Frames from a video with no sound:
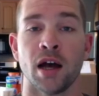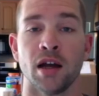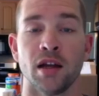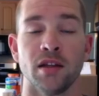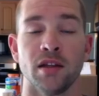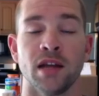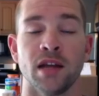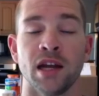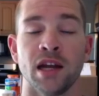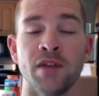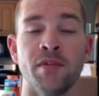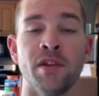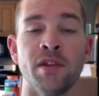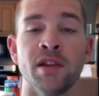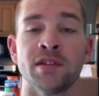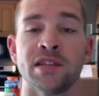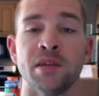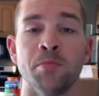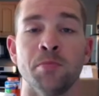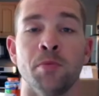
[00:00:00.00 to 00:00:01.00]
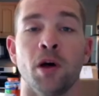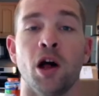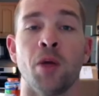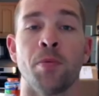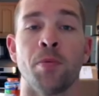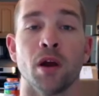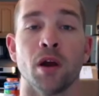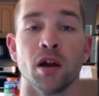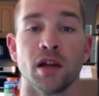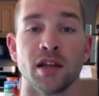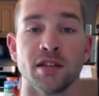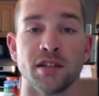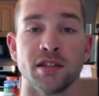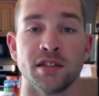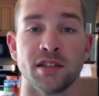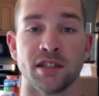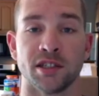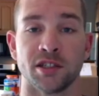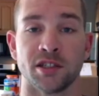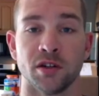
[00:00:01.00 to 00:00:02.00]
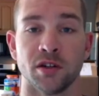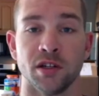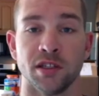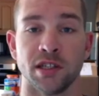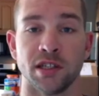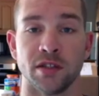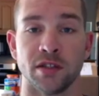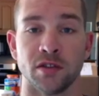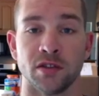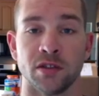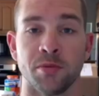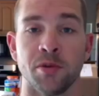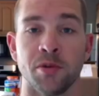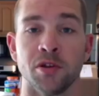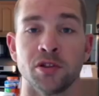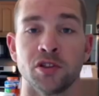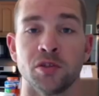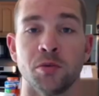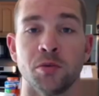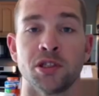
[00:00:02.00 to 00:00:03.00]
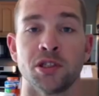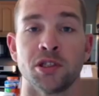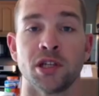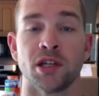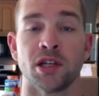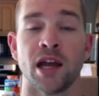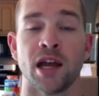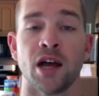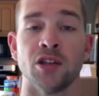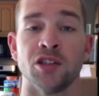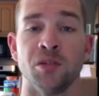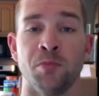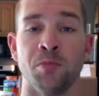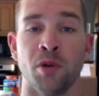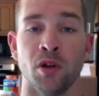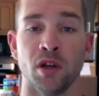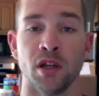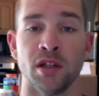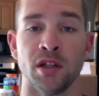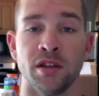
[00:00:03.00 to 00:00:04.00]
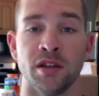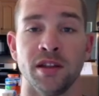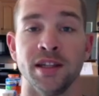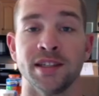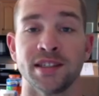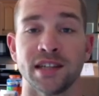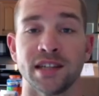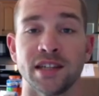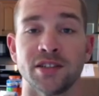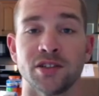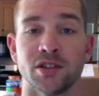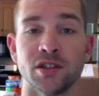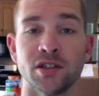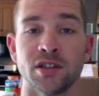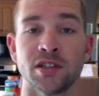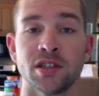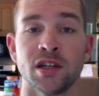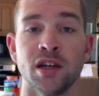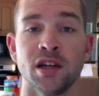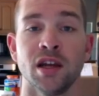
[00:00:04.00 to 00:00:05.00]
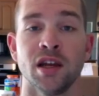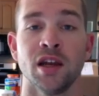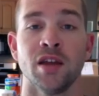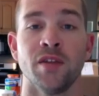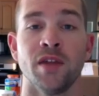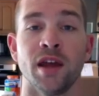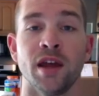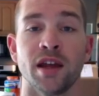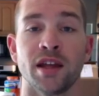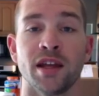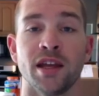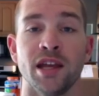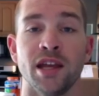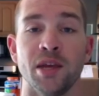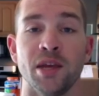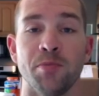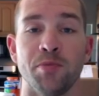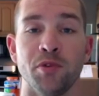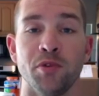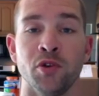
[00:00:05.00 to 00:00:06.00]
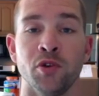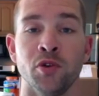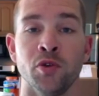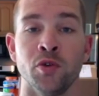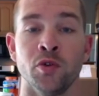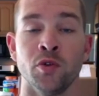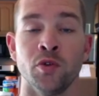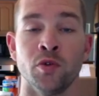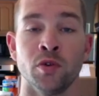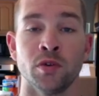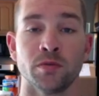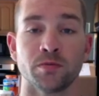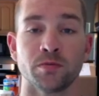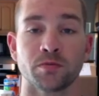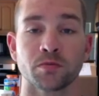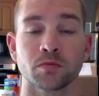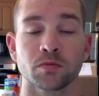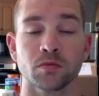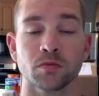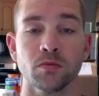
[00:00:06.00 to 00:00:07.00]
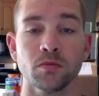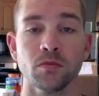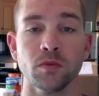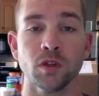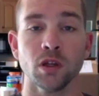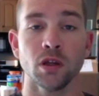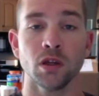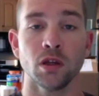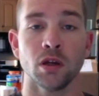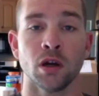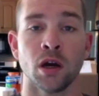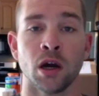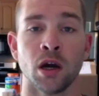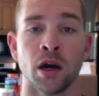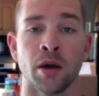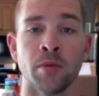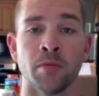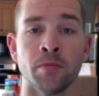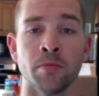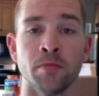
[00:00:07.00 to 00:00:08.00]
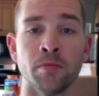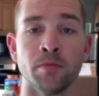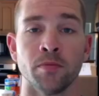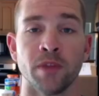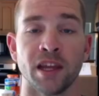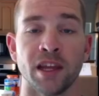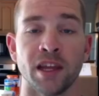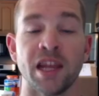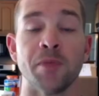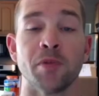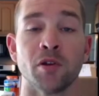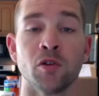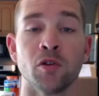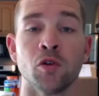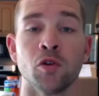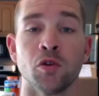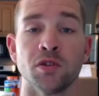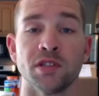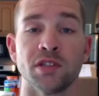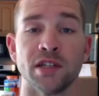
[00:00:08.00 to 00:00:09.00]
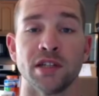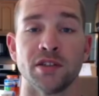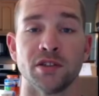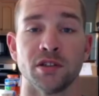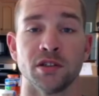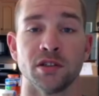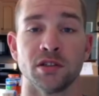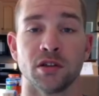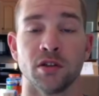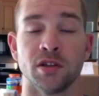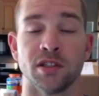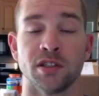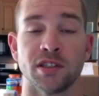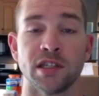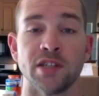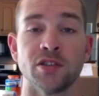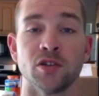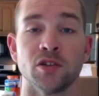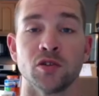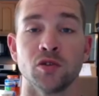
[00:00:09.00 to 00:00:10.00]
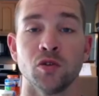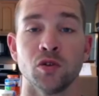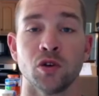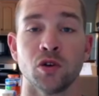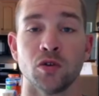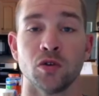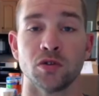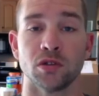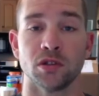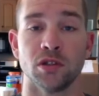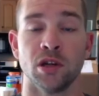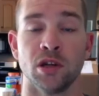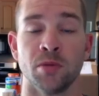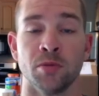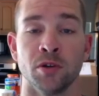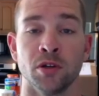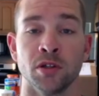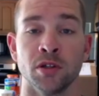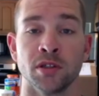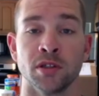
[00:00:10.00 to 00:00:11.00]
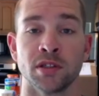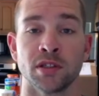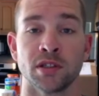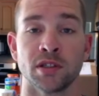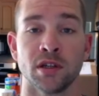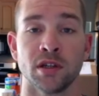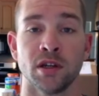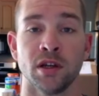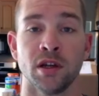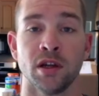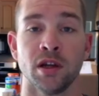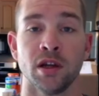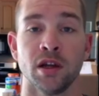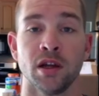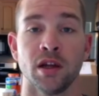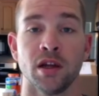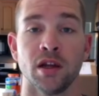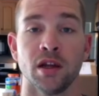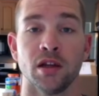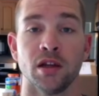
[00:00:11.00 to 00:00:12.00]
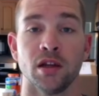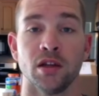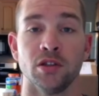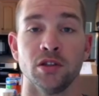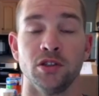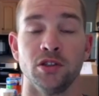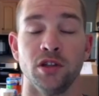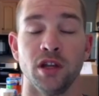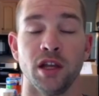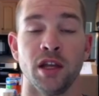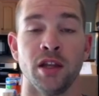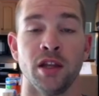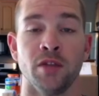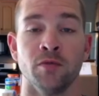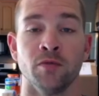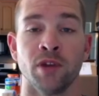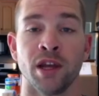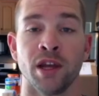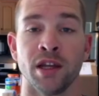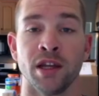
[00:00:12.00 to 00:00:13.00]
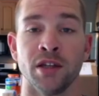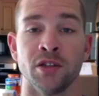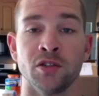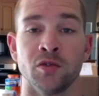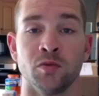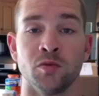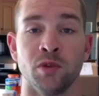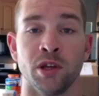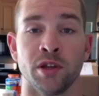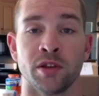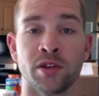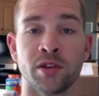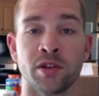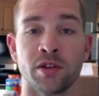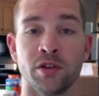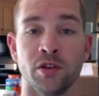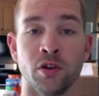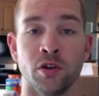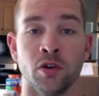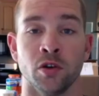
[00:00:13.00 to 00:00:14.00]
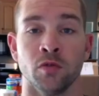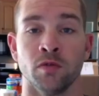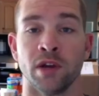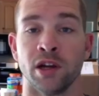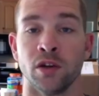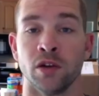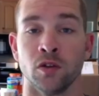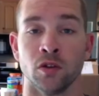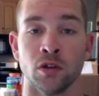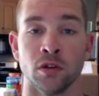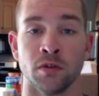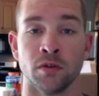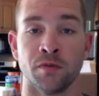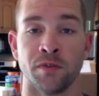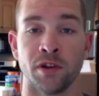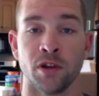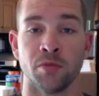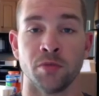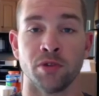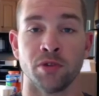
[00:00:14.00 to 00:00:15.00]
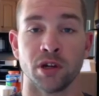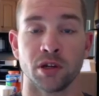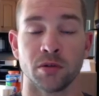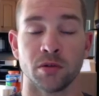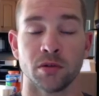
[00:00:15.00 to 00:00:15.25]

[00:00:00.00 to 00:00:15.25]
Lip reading: not even in the same ballpark as the 630 sensors. I mean, there's so much technology built into these sensors that keep the glucose sensors or the sensor glucose numbers in range with your regular finger prick